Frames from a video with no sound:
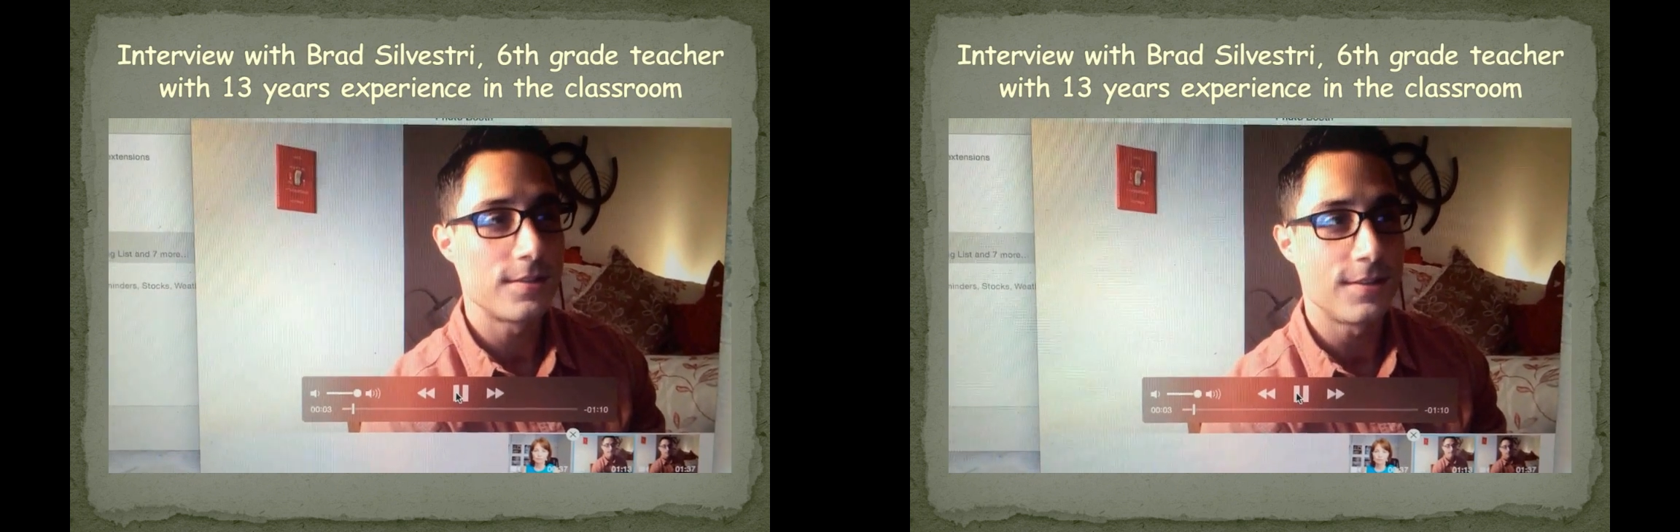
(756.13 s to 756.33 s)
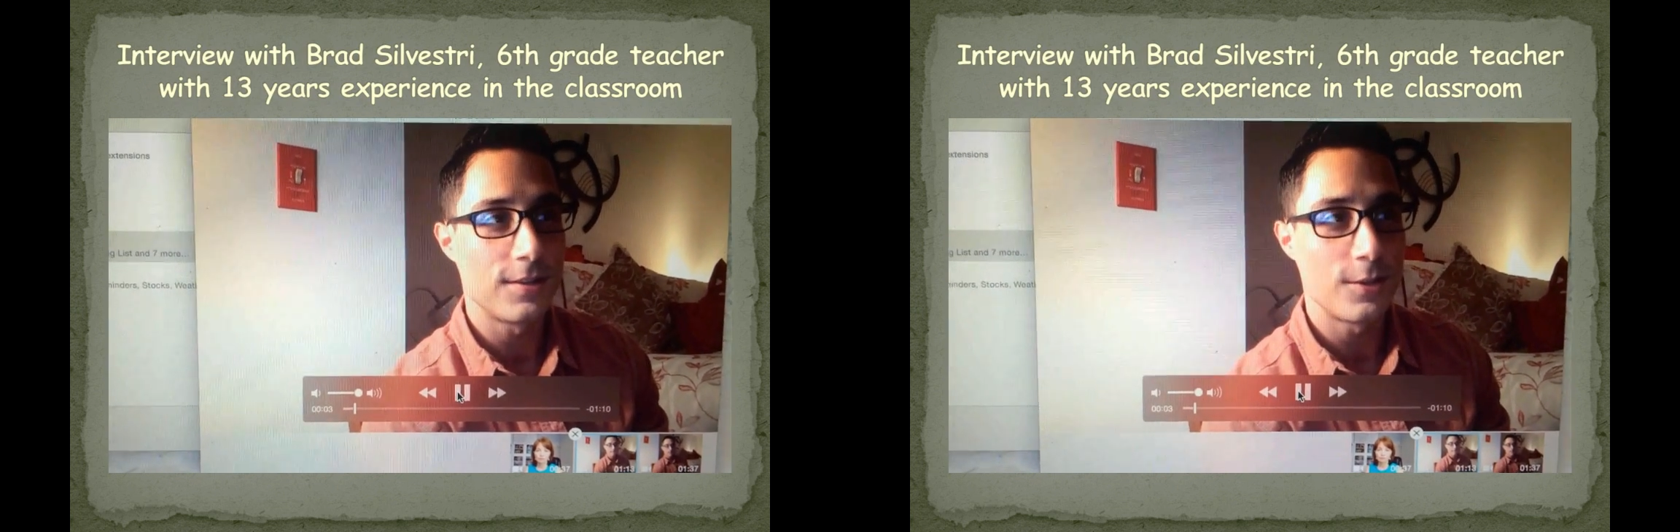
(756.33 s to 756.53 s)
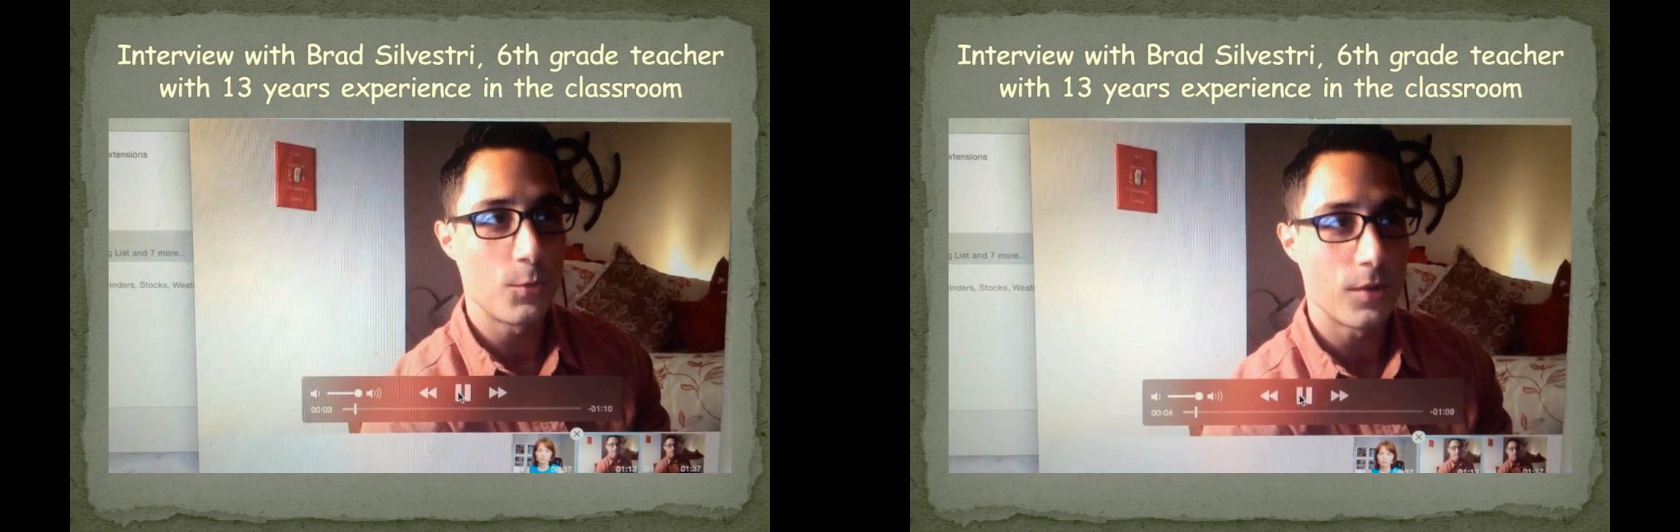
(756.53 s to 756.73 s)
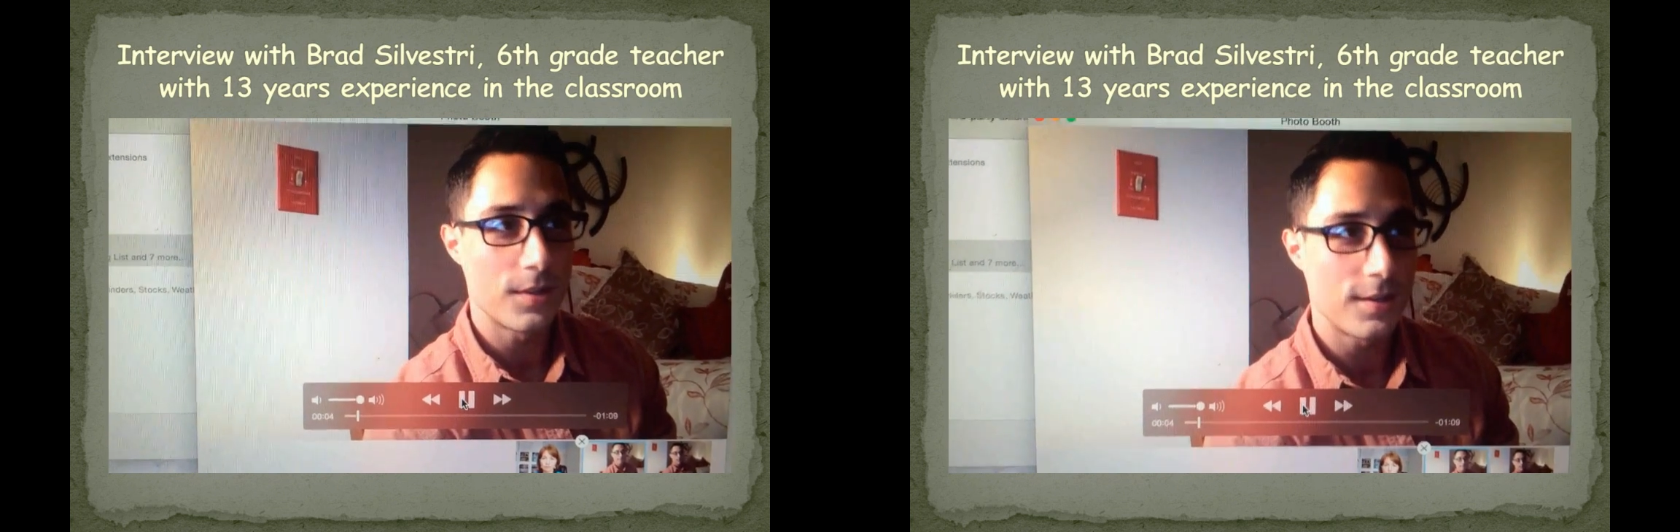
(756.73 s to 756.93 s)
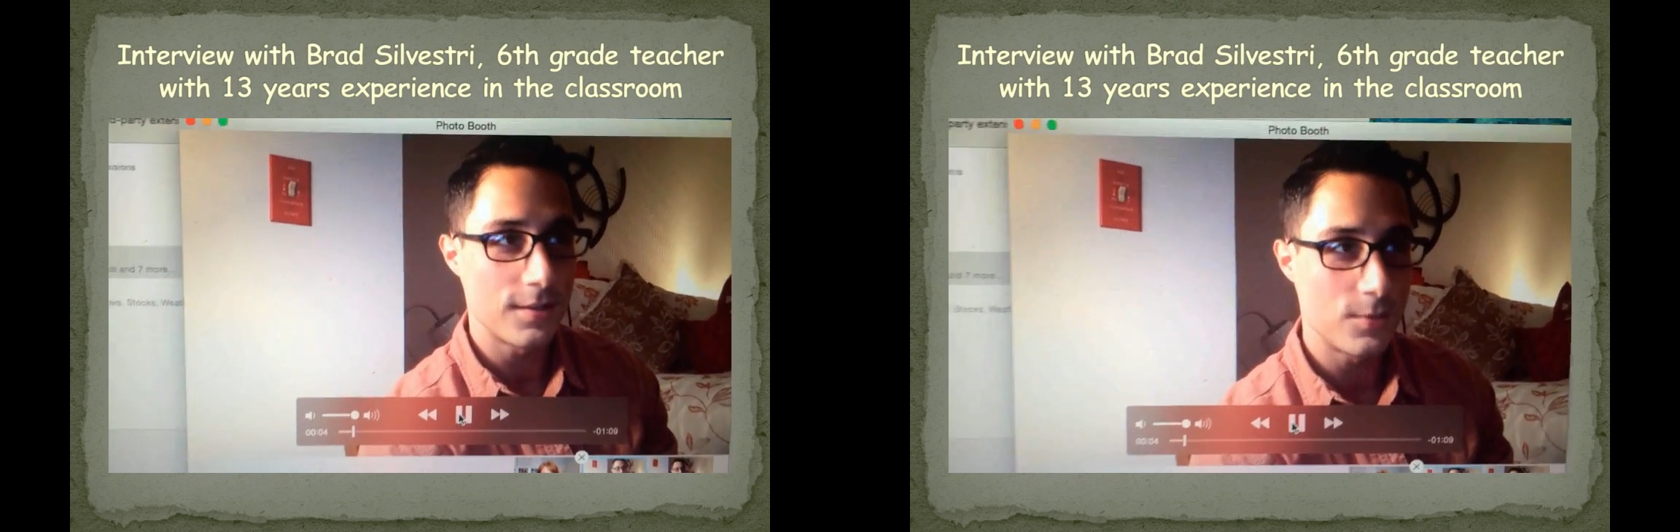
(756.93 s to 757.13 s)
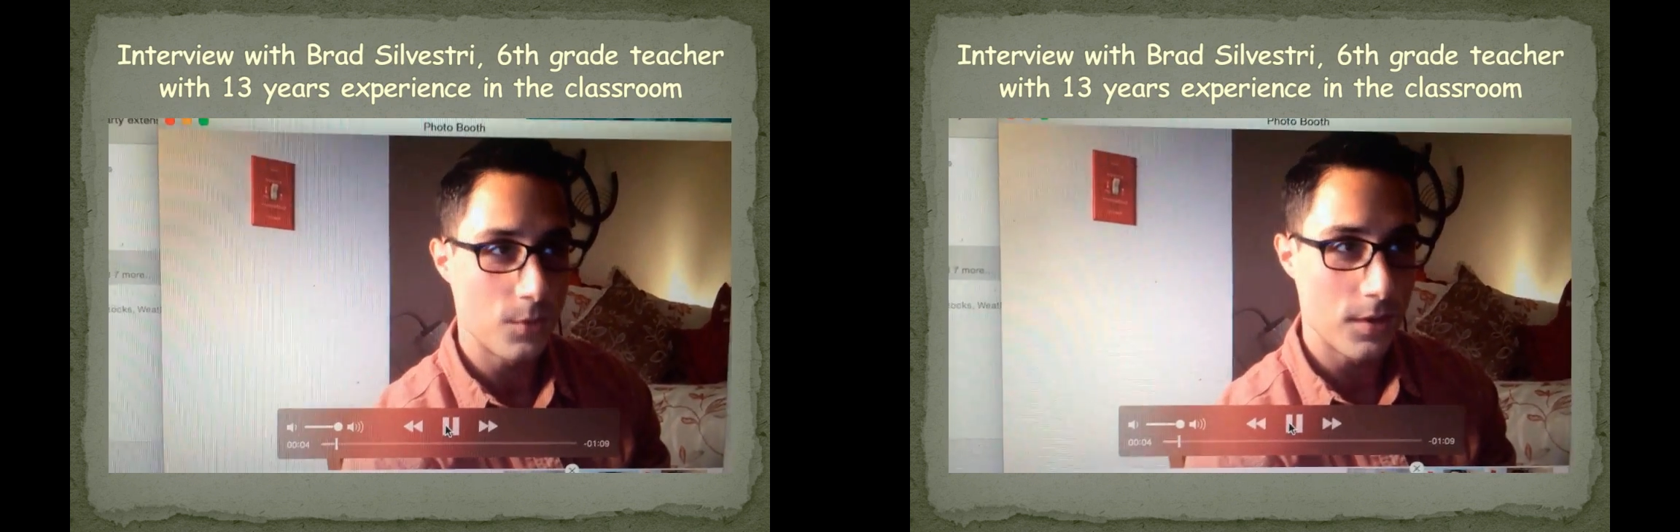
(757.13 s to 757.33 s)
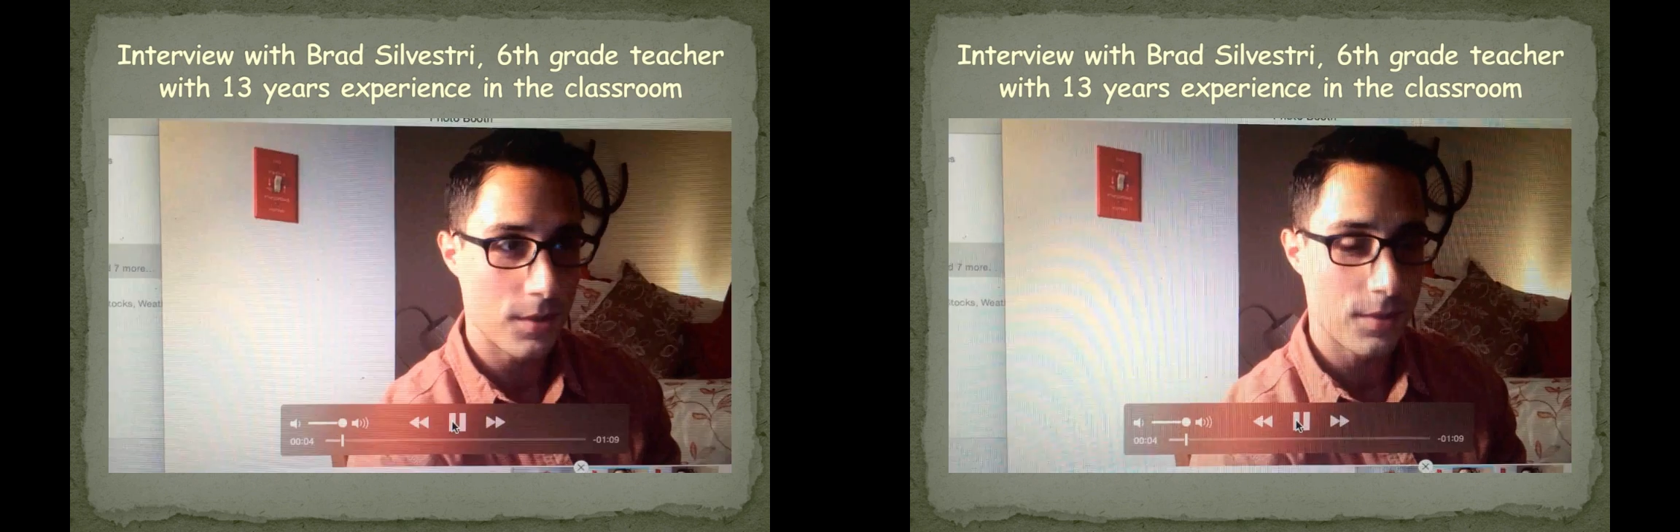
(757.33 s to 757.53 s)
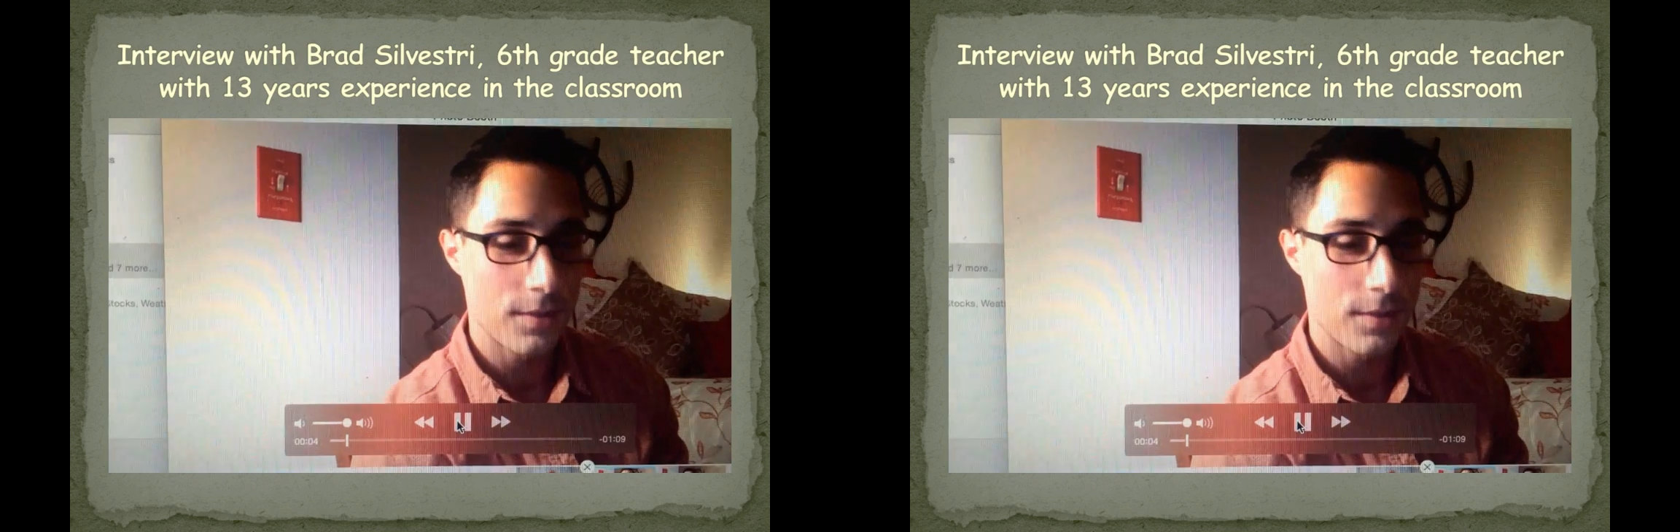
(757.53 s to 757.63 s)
dealing with kids with